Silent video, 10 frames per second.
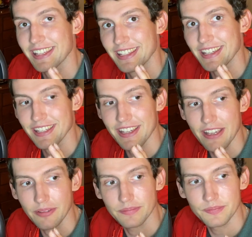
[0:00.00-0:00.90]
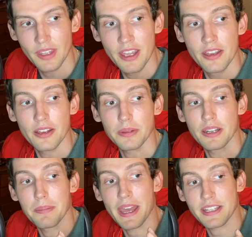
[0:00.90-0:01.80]
SEC. I'll
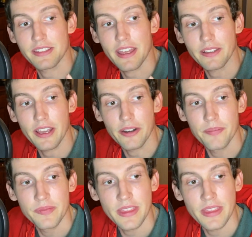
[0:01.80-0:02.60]
get back to that later.